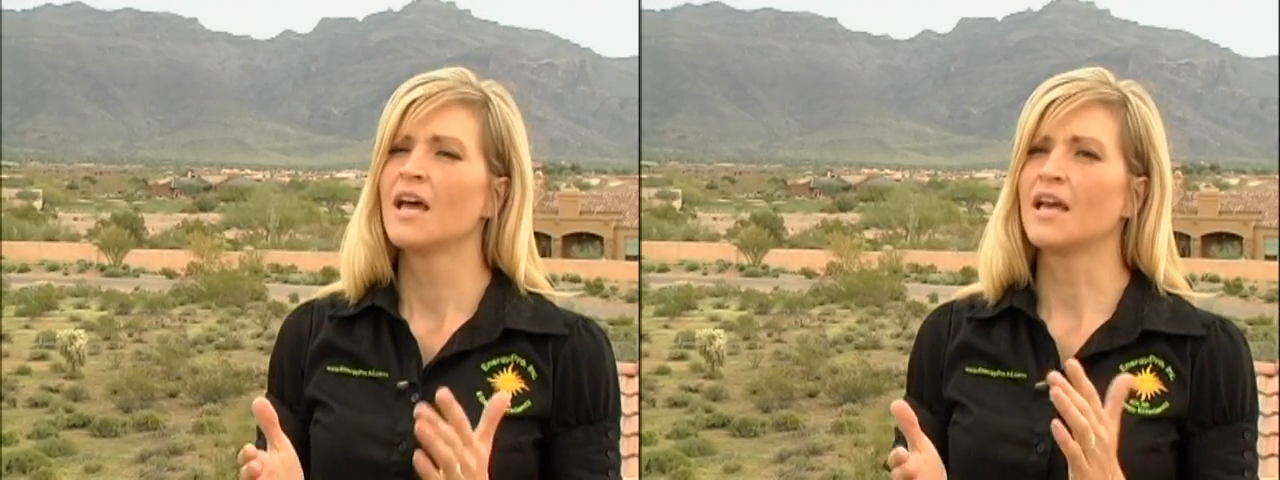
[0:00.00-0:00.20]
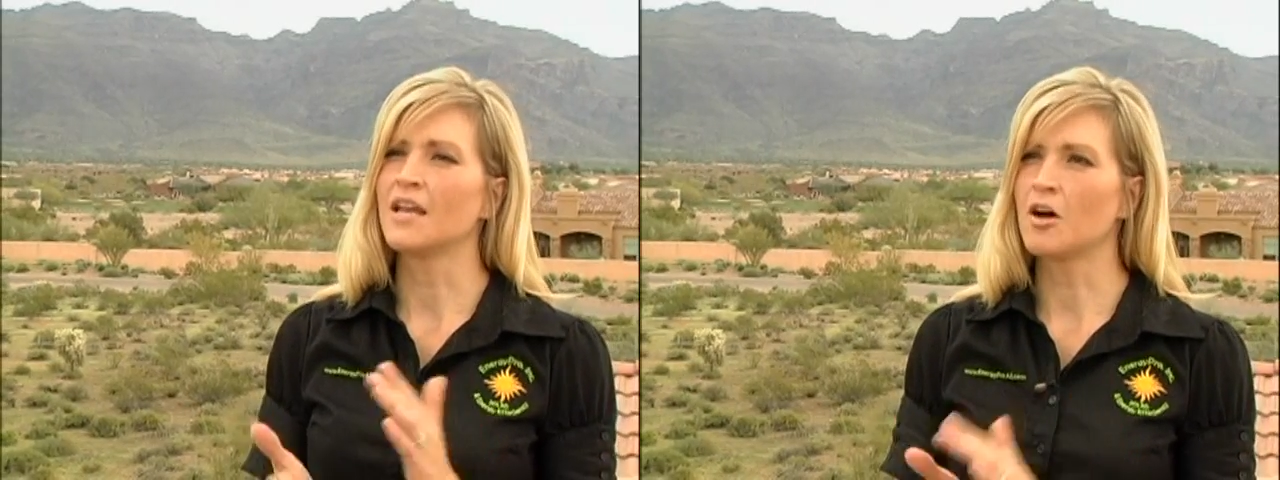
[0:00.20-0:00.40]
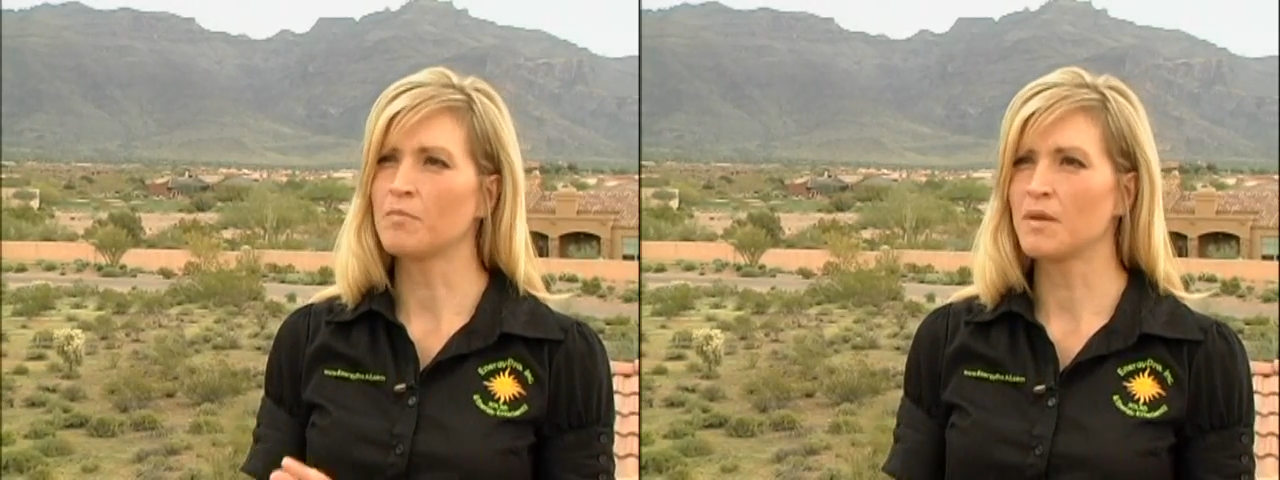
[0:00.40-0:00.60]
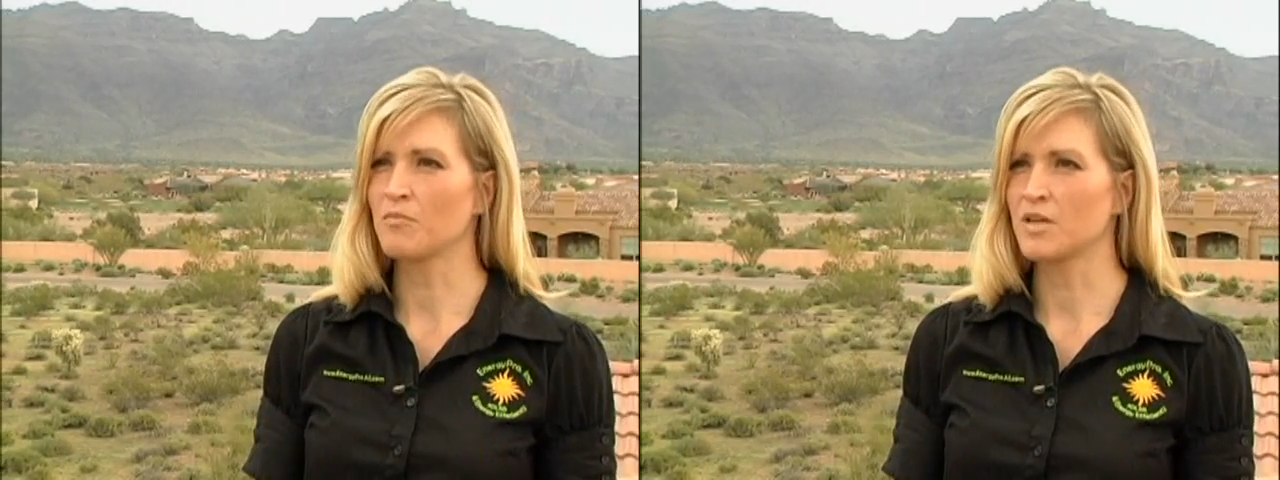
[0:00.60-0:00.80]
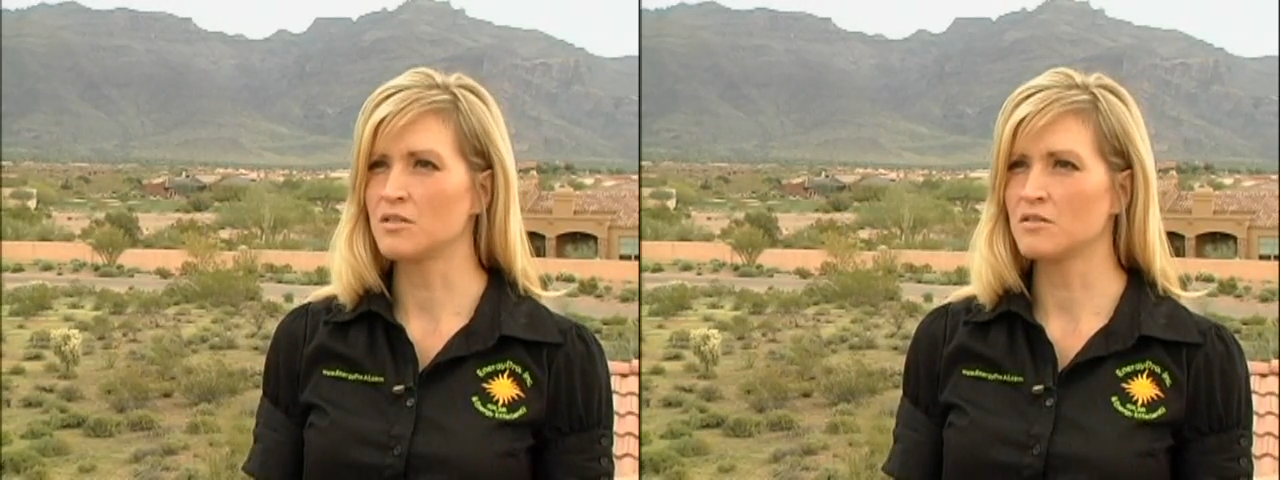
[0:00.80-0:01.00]
and help
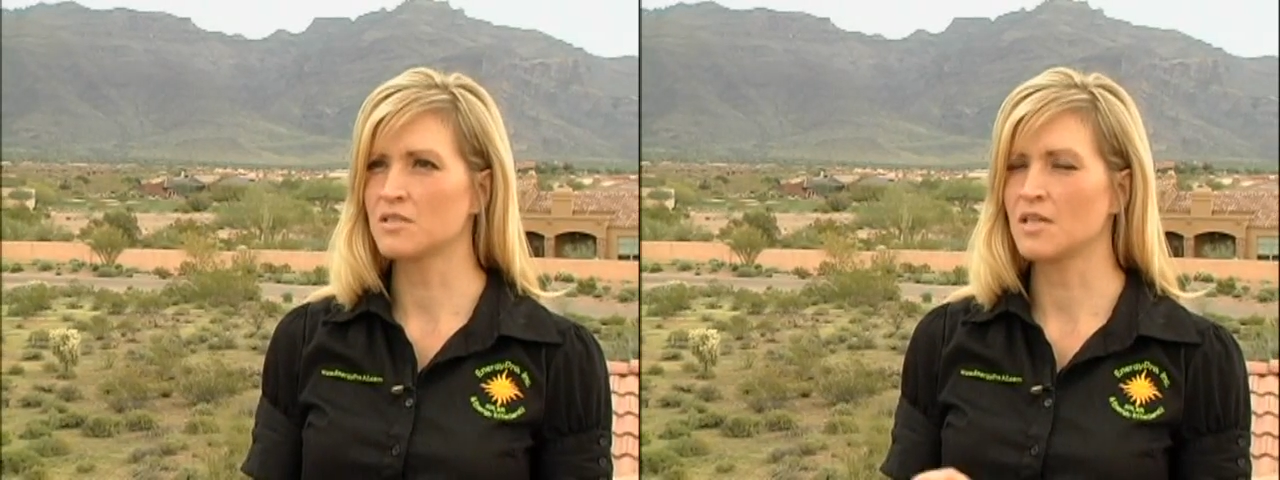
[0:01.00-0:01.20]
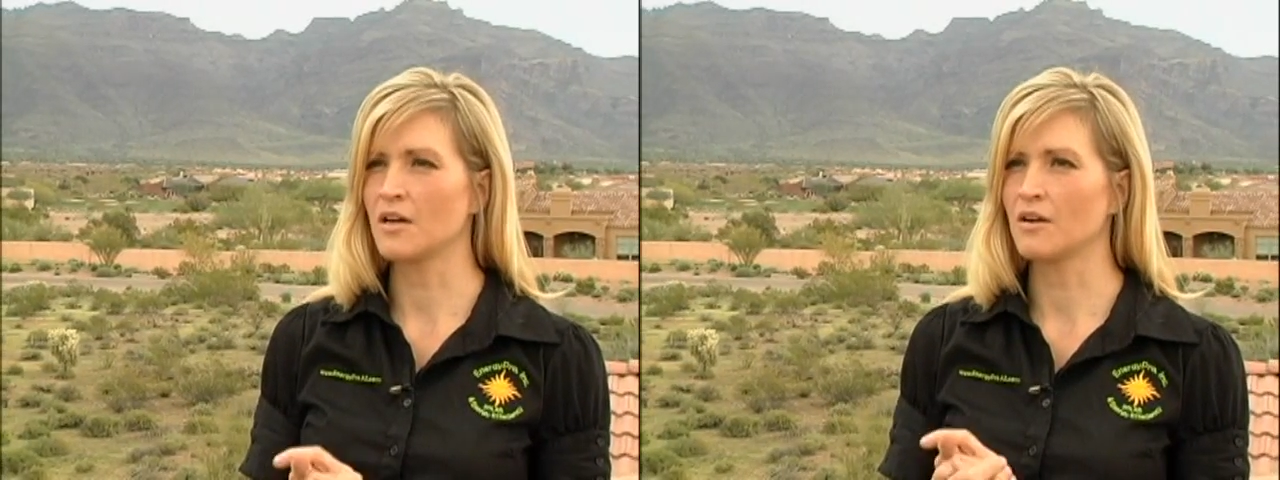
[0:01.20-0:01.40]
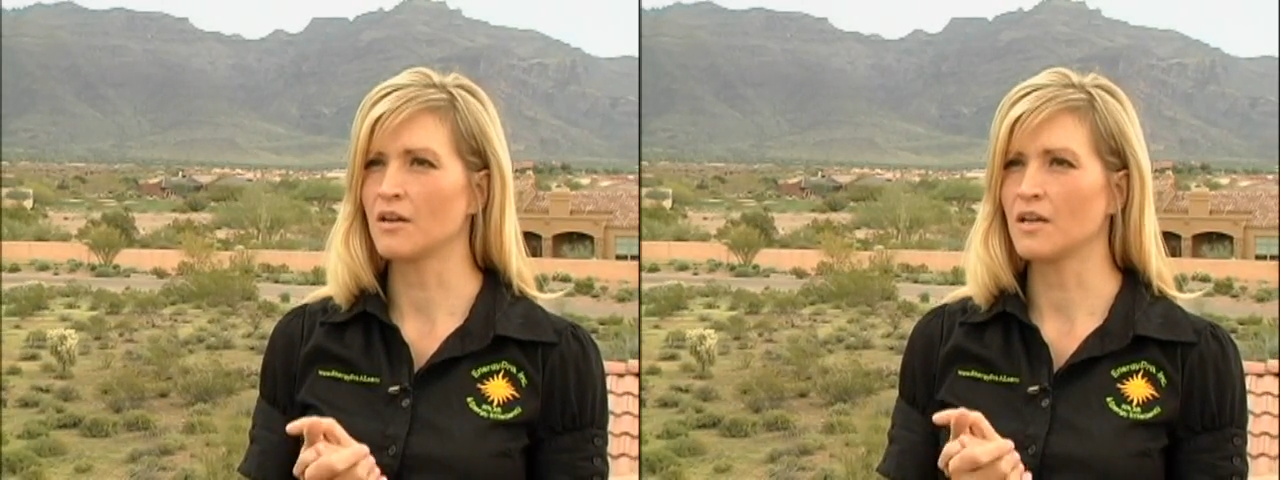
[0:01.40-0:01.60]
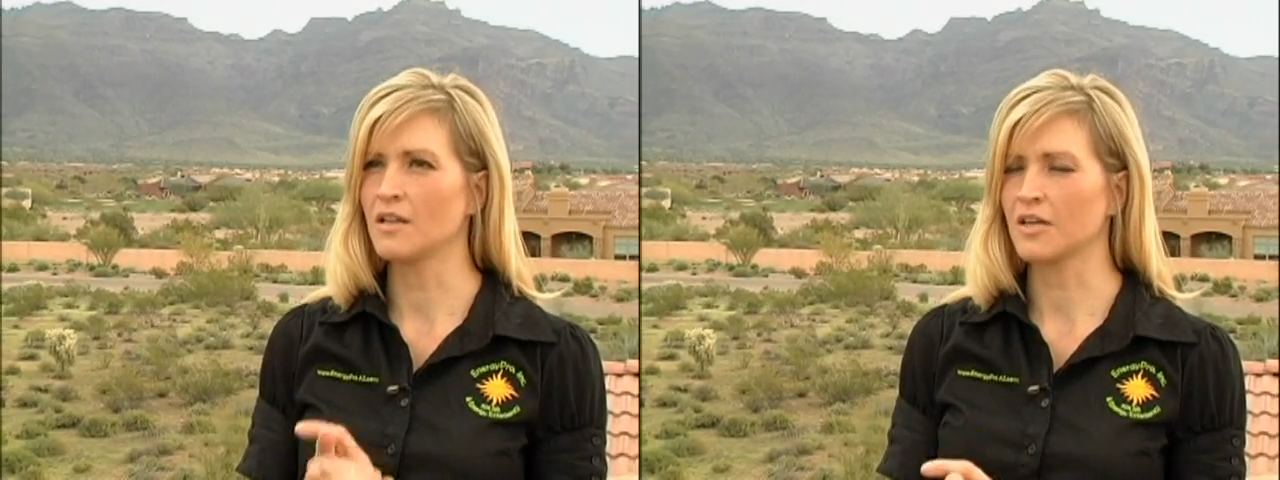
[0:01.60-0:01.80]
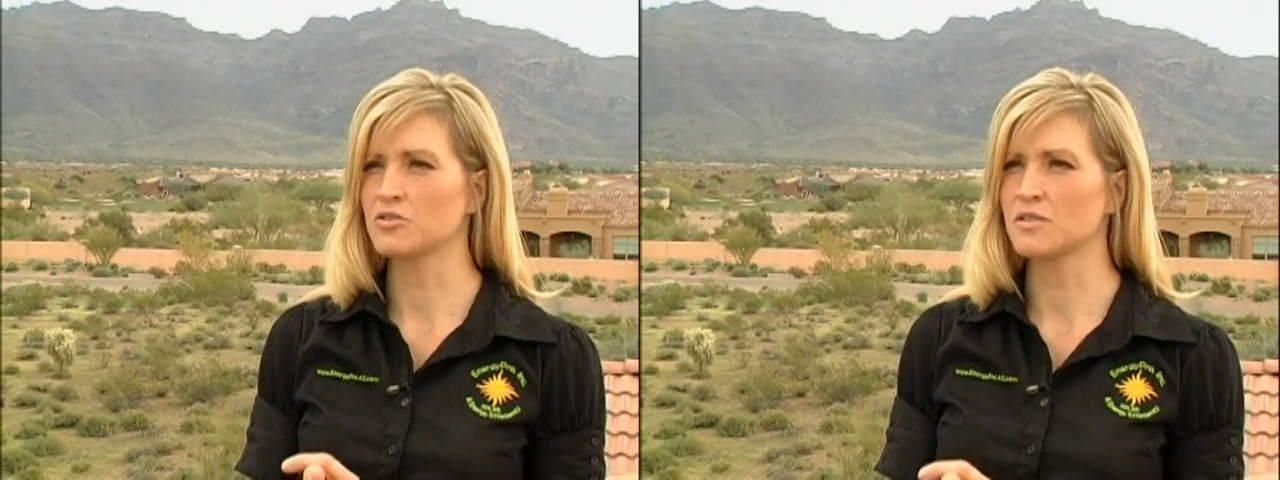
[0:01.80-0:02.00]
them reduce their
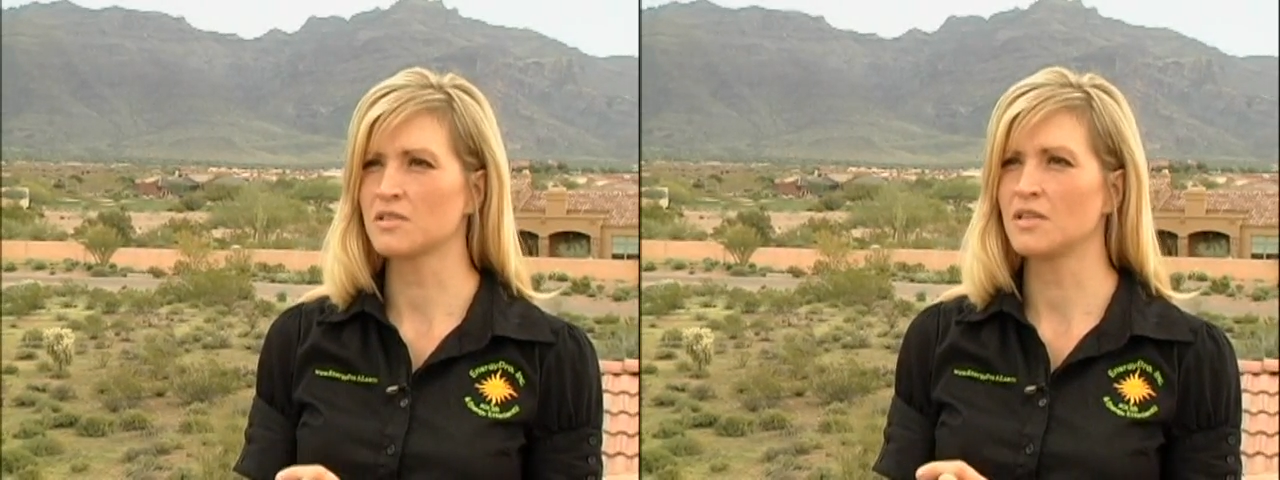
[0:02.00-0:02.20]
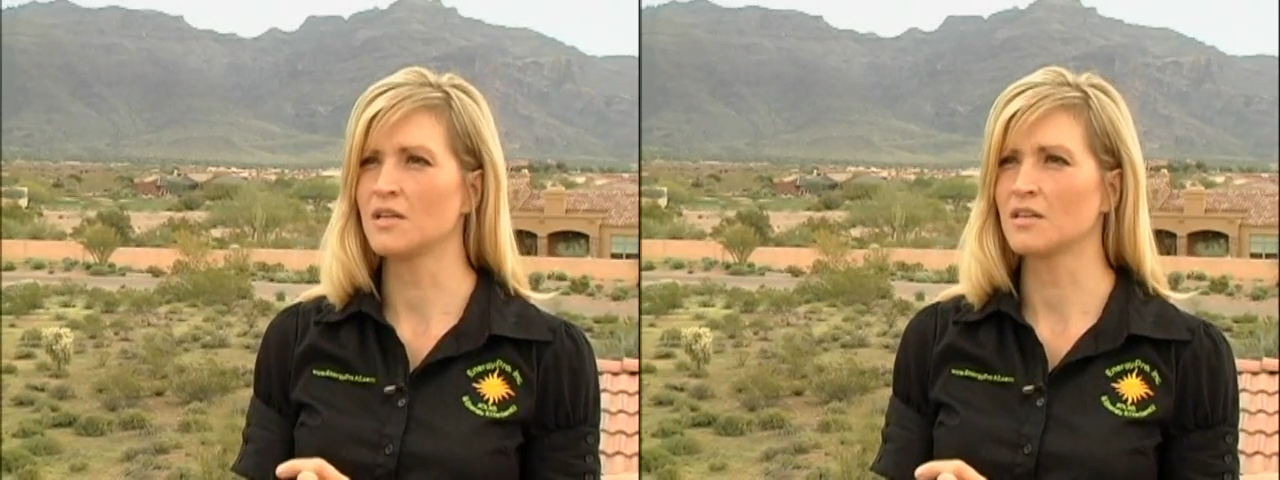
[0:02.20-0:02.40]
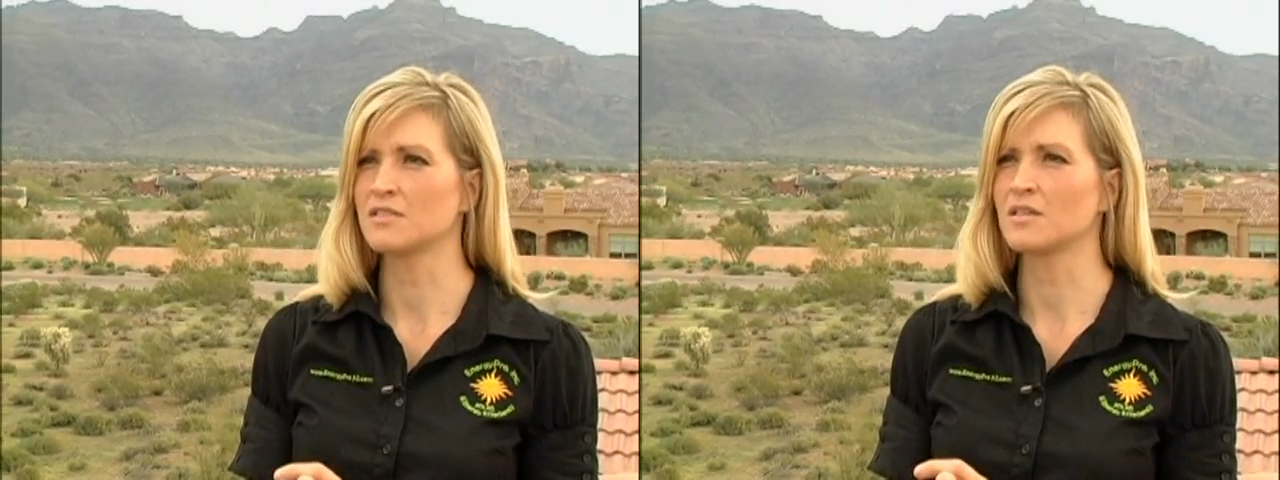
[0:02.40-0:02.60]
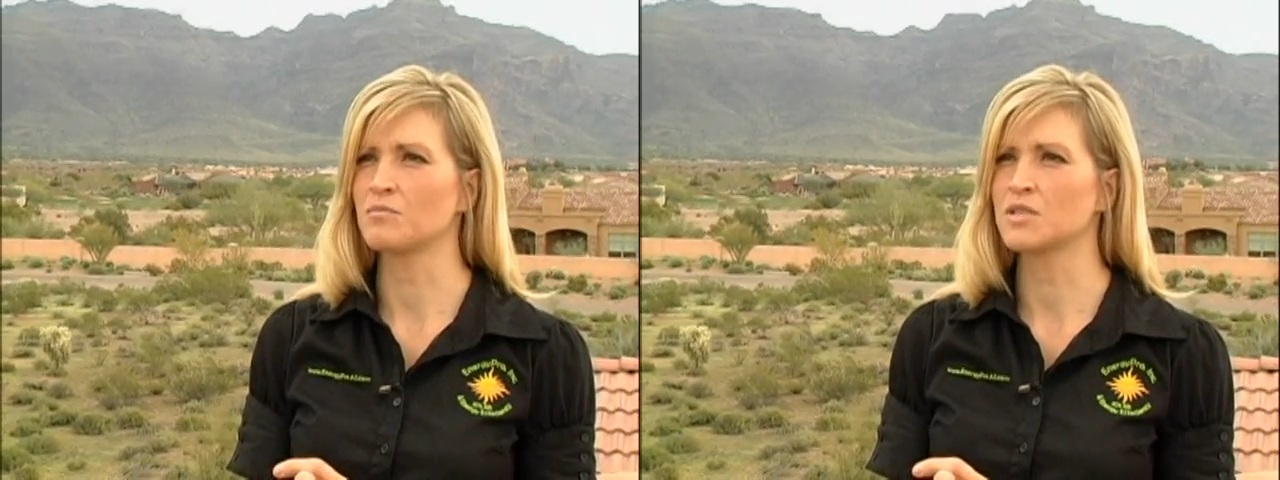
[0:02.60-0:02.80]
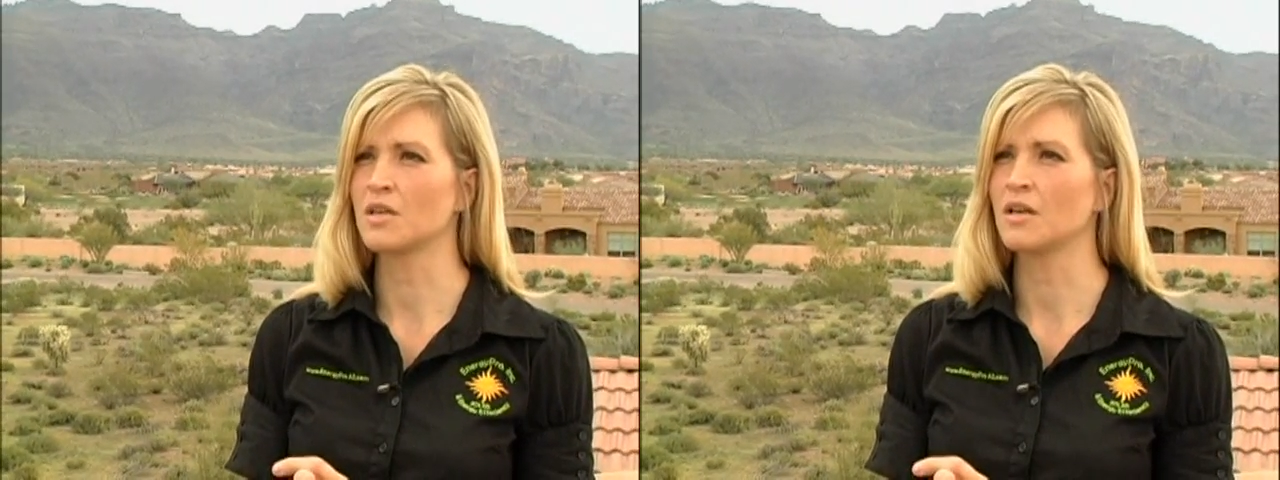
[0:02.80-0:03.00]
electricity
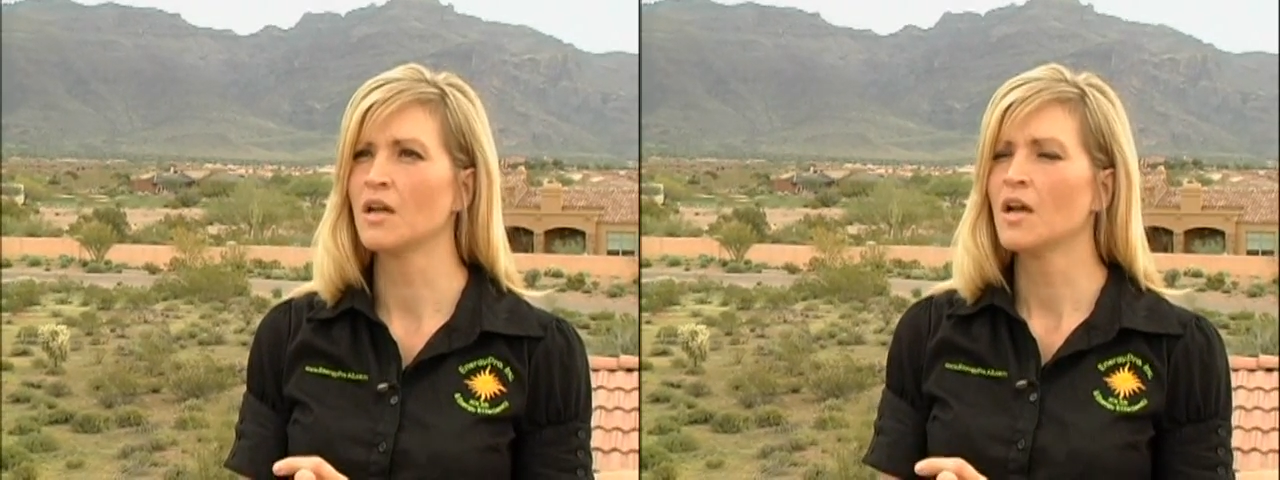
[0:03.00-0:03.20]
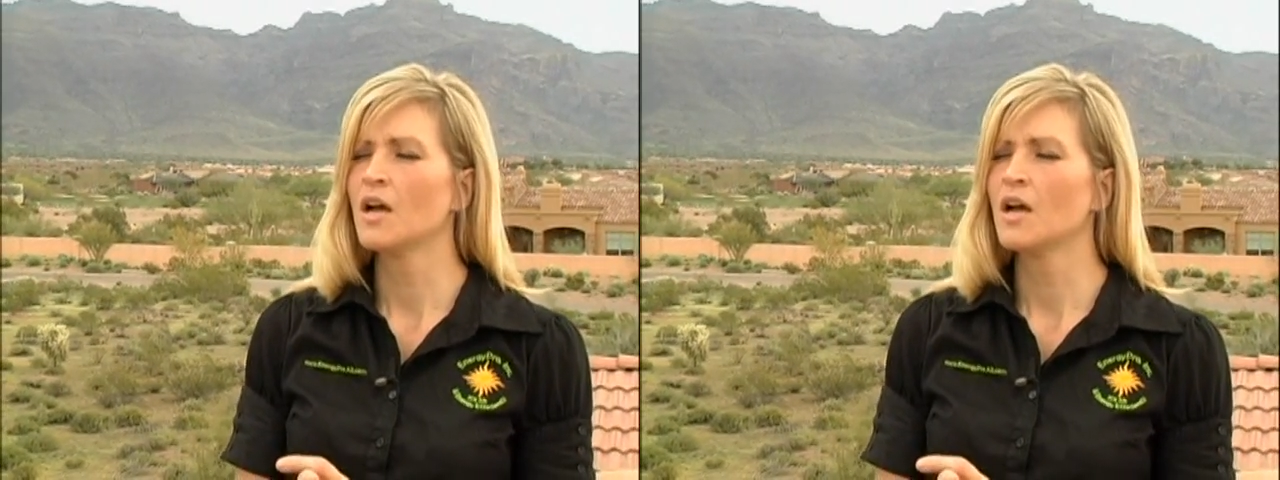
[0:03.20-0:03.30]
consumption,